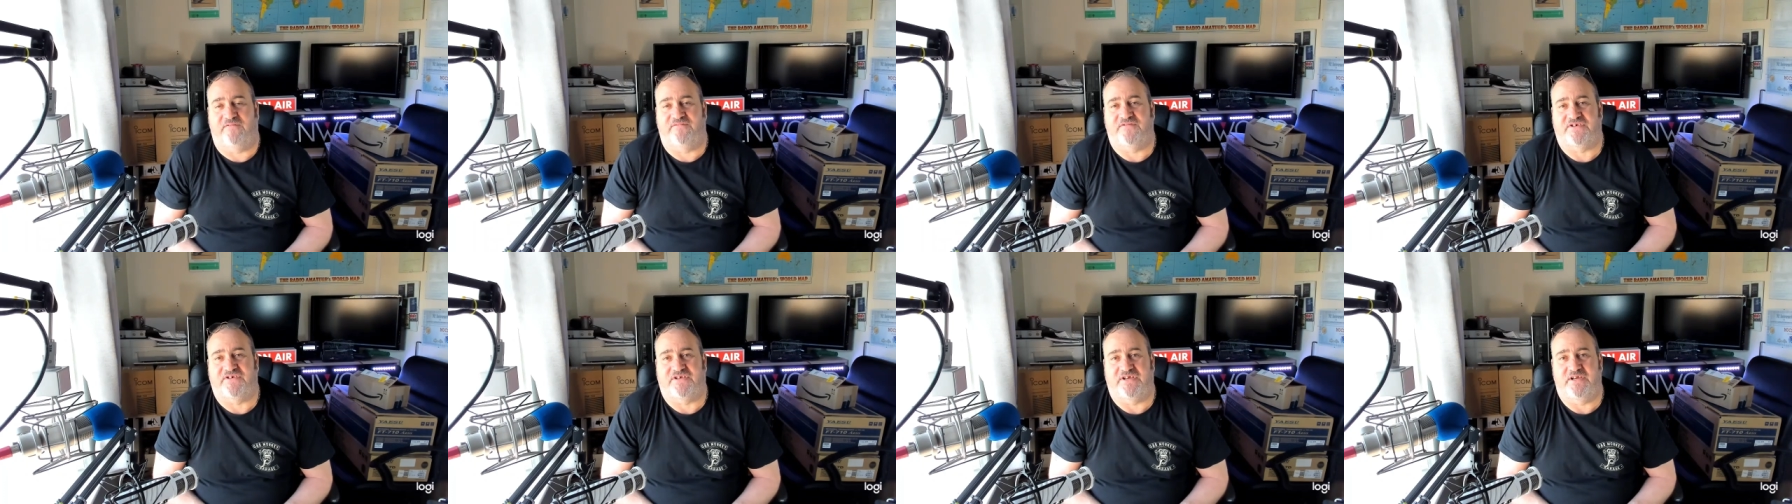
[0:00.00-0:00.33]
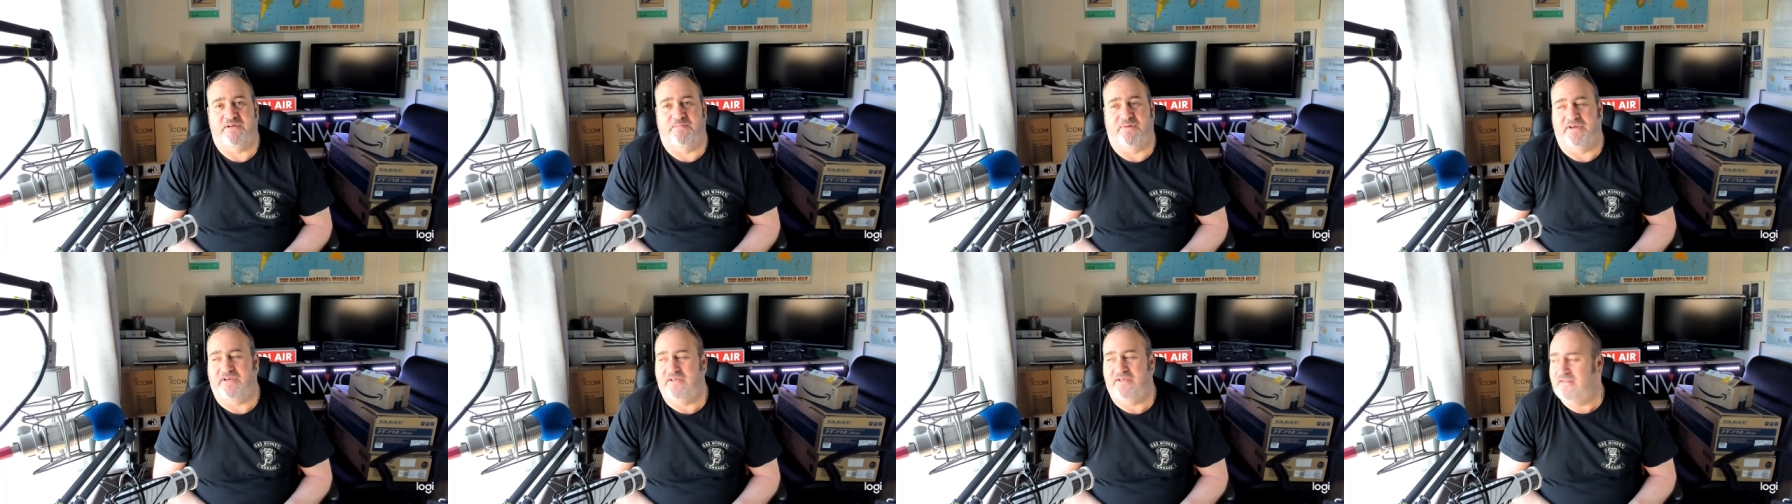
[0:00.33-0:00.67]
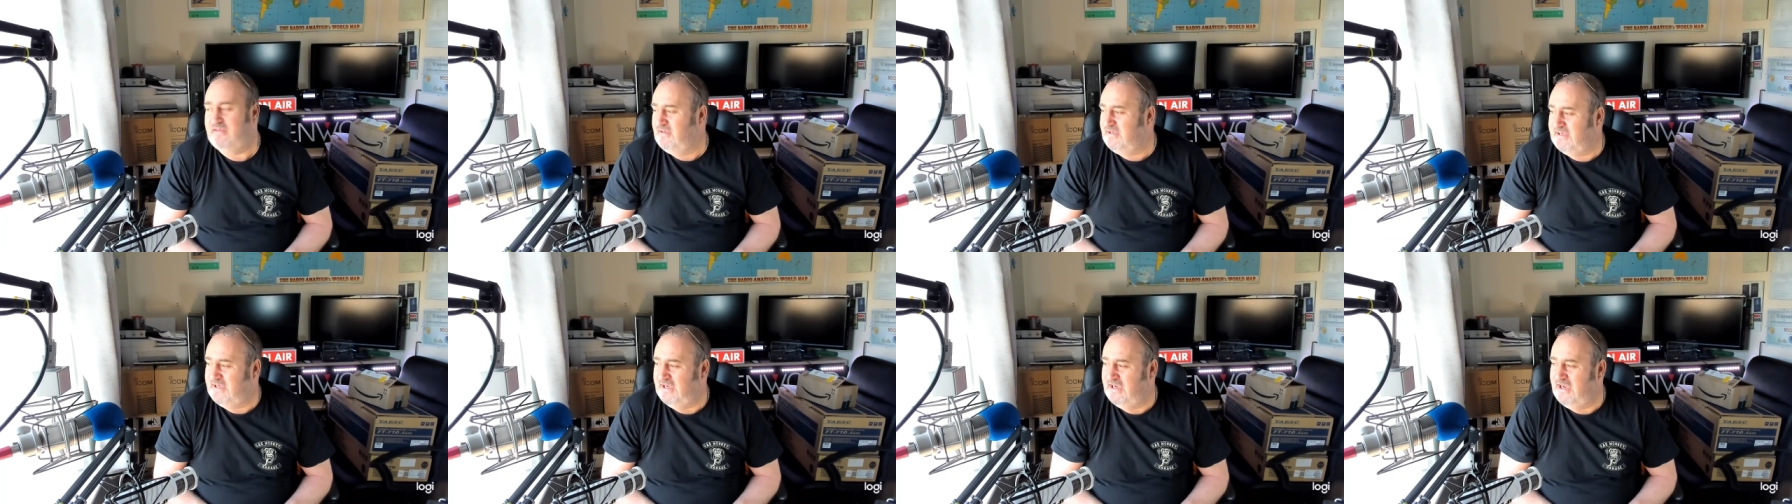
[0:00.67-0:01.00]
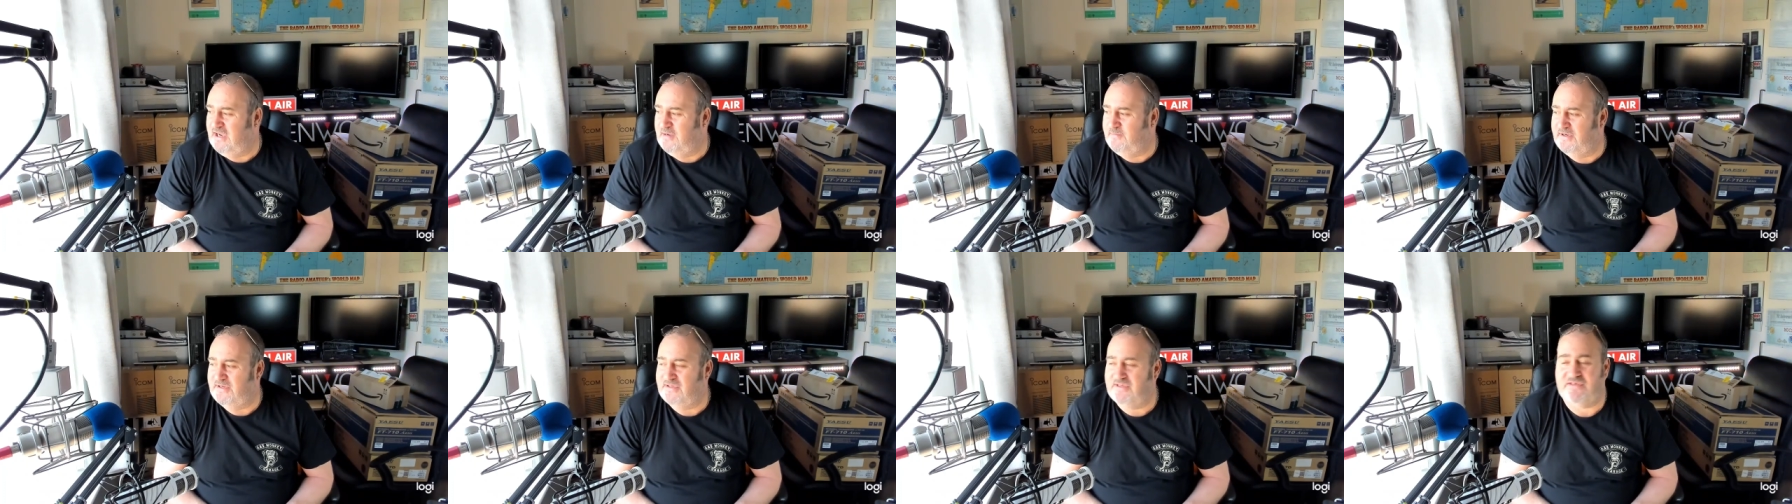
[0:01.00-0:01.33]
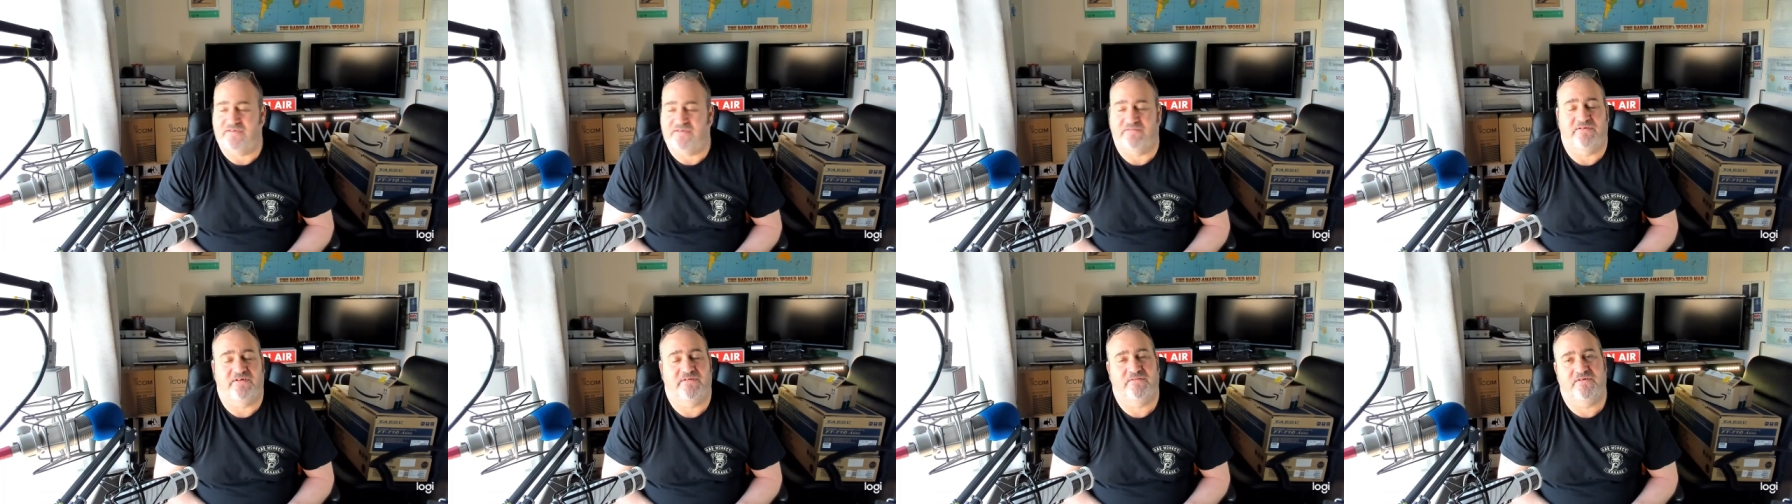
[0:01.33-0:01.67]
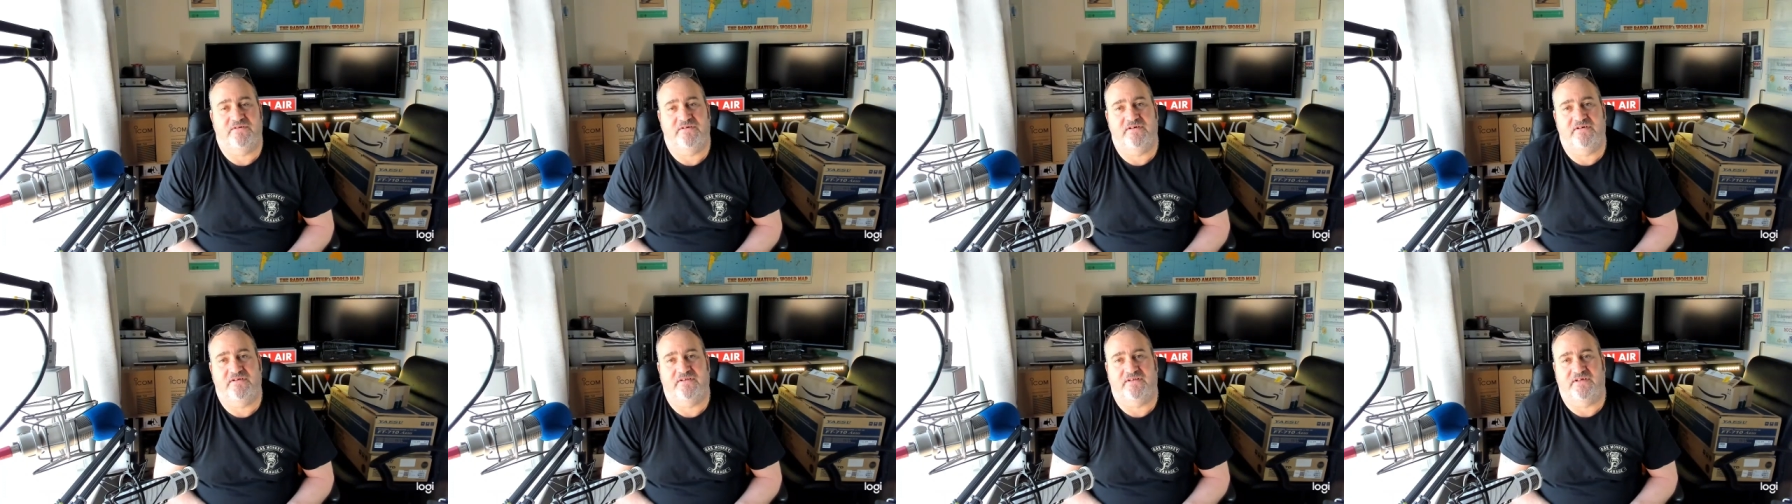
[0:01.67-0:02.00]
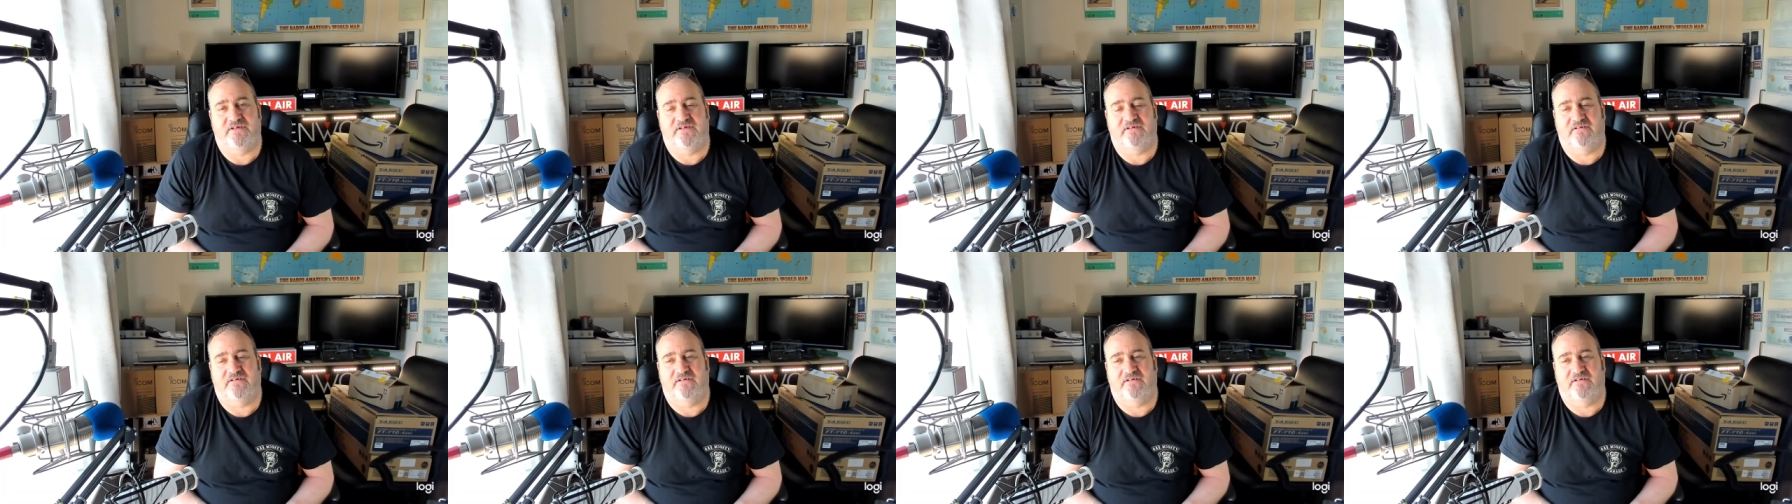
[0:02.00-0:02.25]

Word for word: CB that came into it, weren't there?